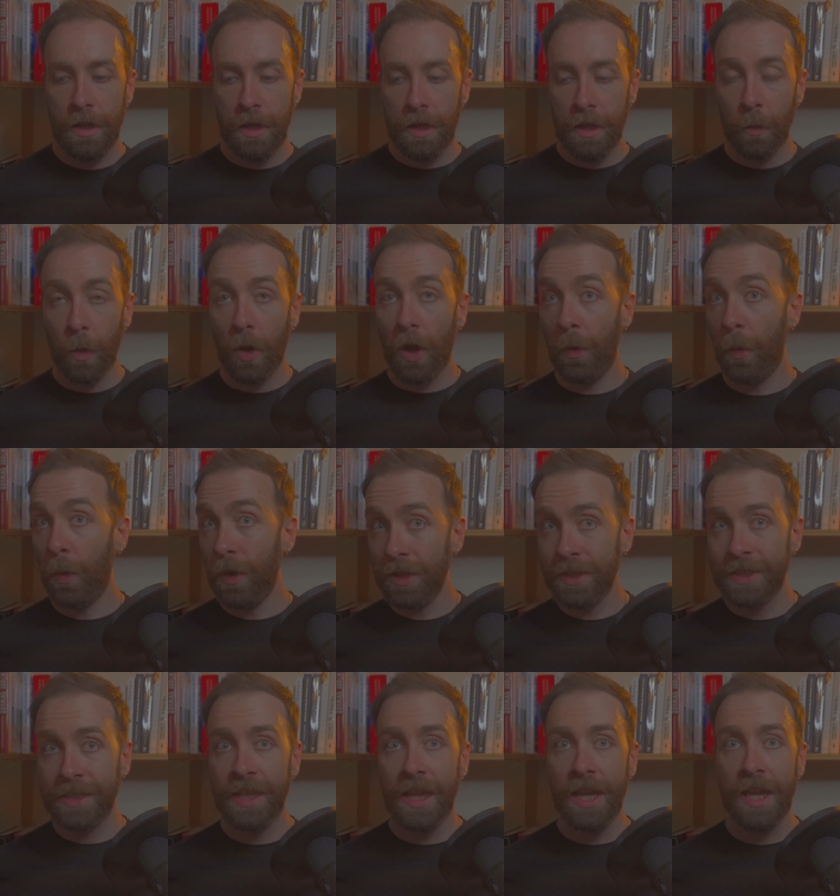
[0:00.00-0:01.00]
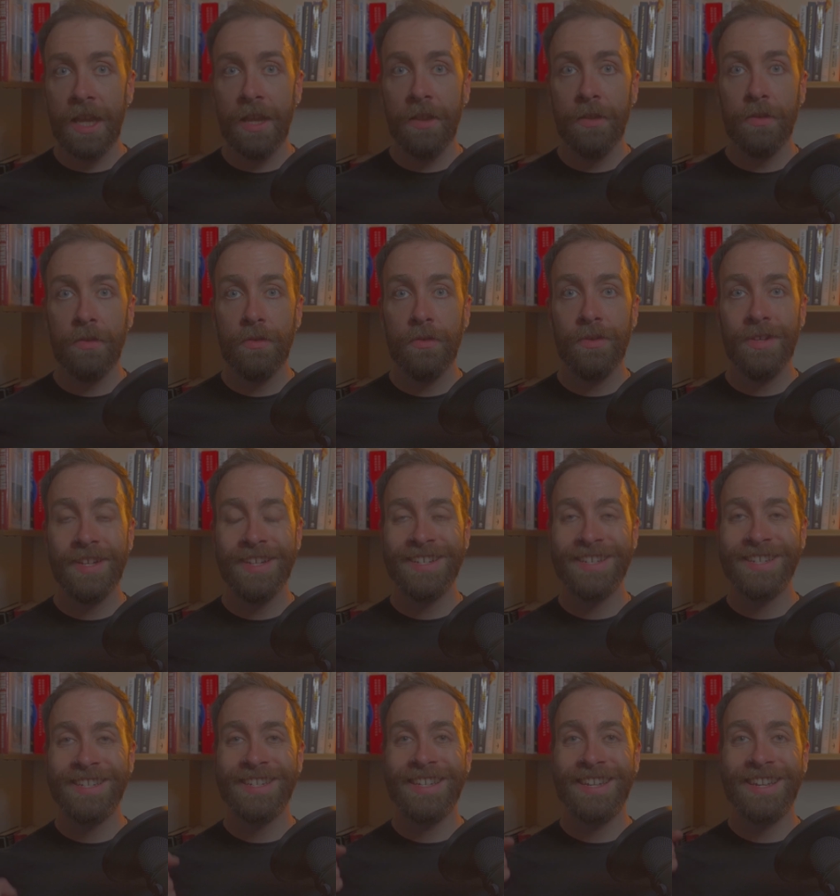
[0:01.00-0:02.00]
Now, what I will say, though,
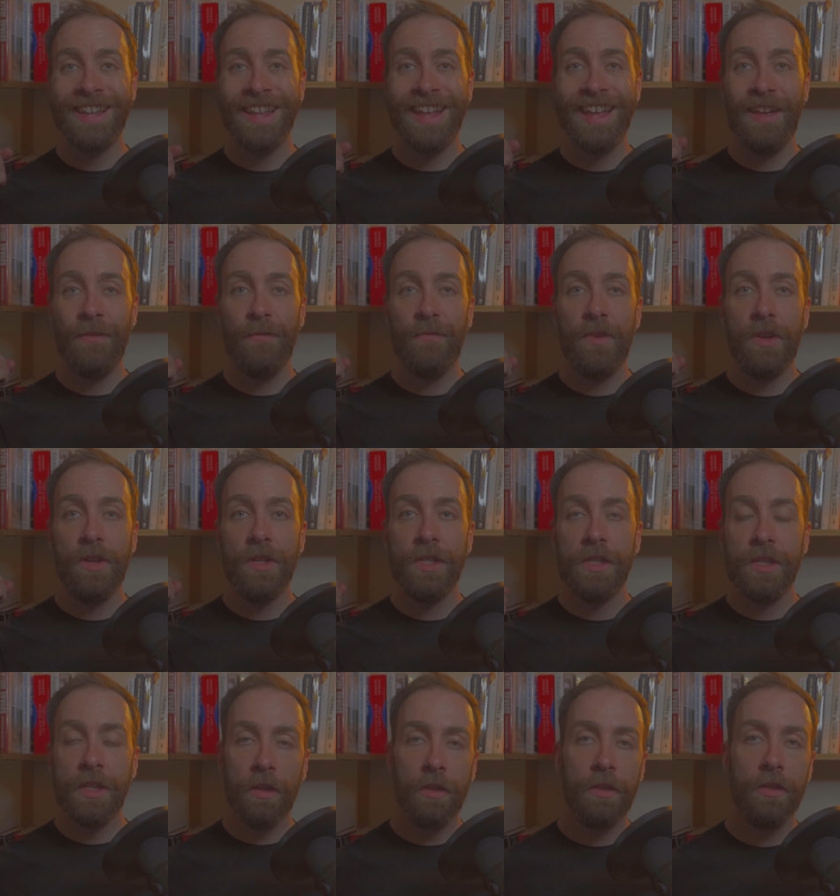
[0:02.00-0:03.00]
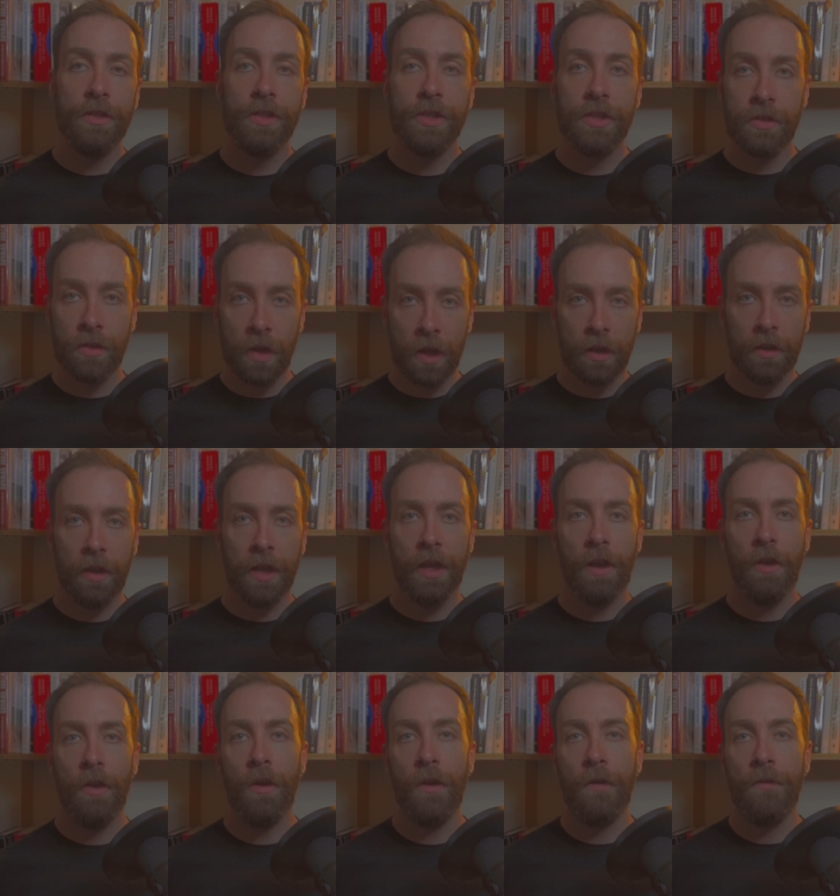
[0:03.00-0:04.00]
is if you're still struggling
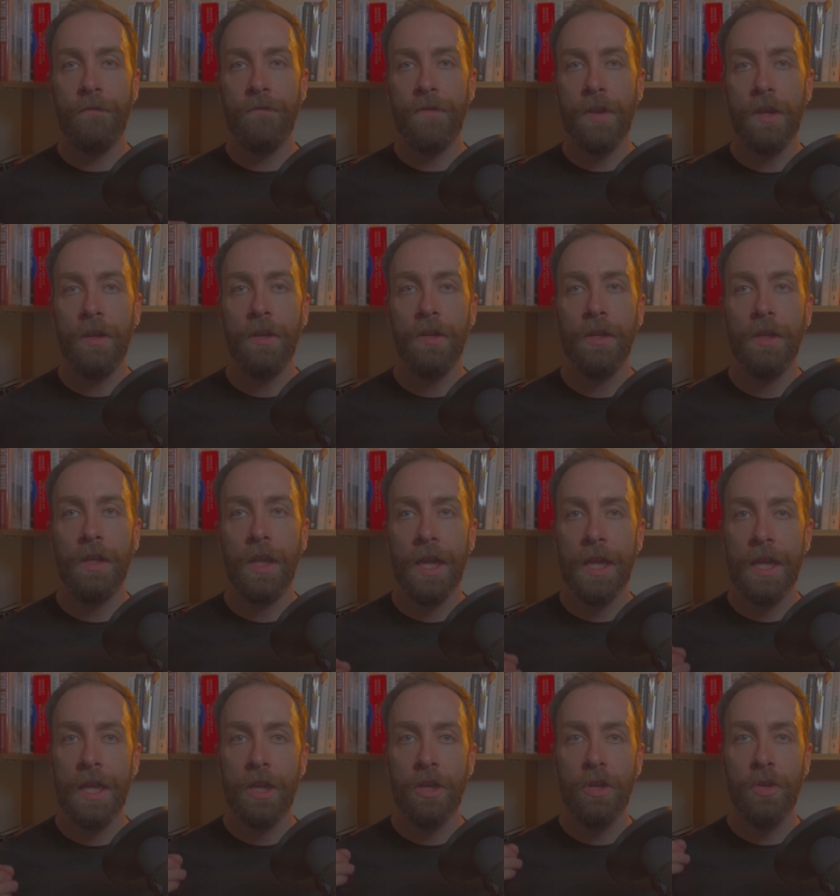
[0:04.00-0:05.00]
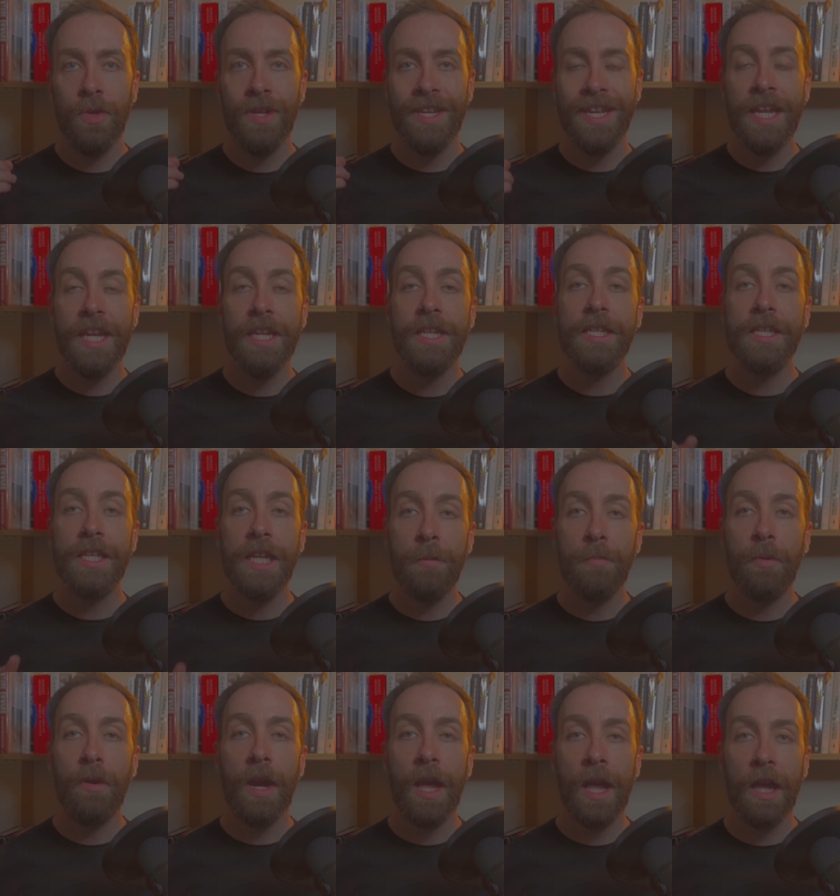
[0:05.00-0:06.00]
or feel like you need
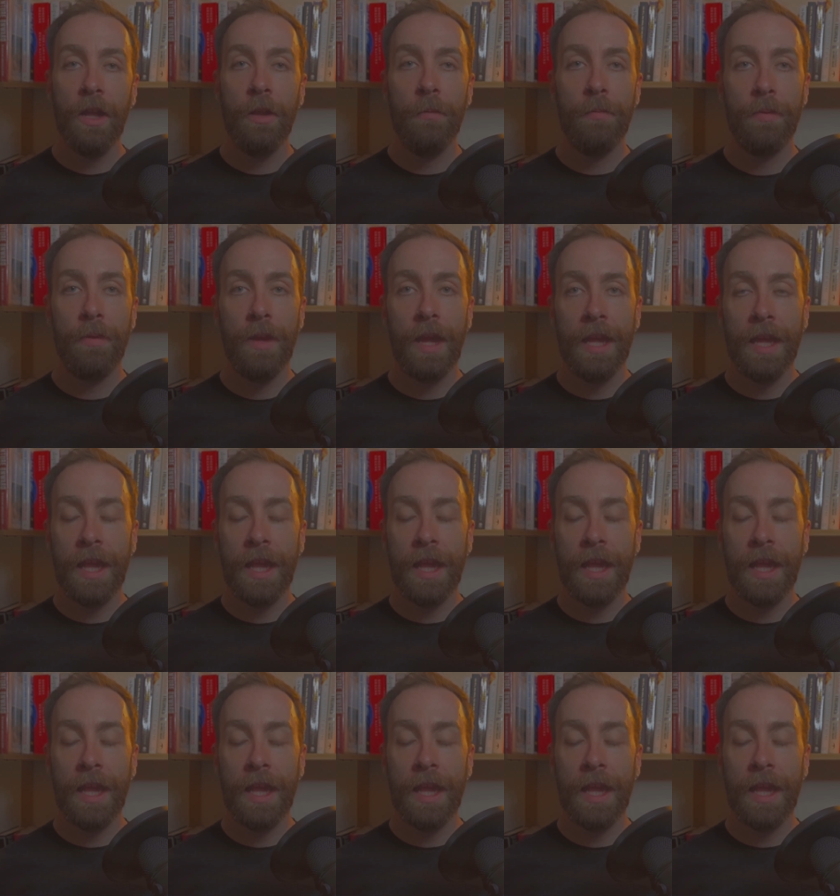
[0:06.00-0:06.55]
deeper help, I